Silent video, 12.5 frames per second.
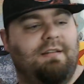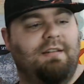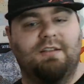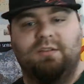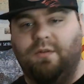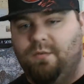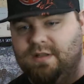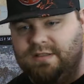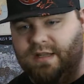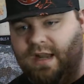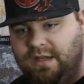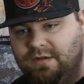These are the ones
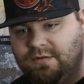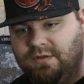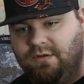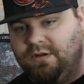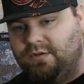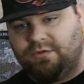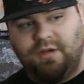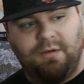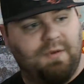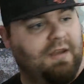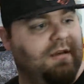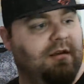that I use during
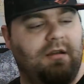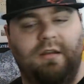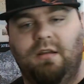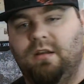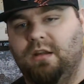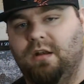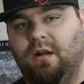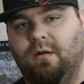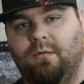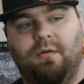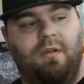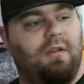streaming.
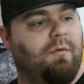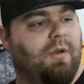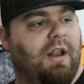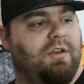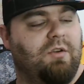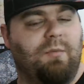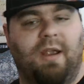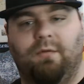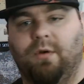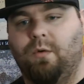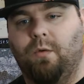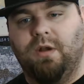When I do my
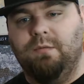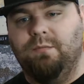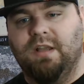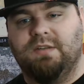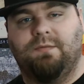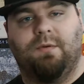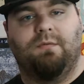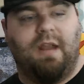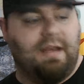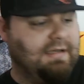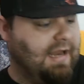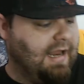recording bits for
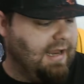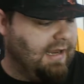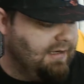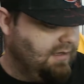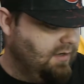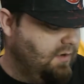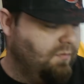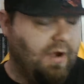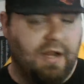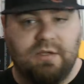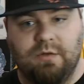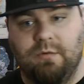Red Dead, when
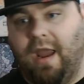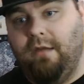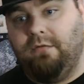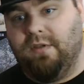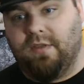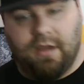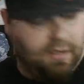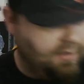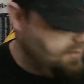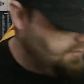I do everything.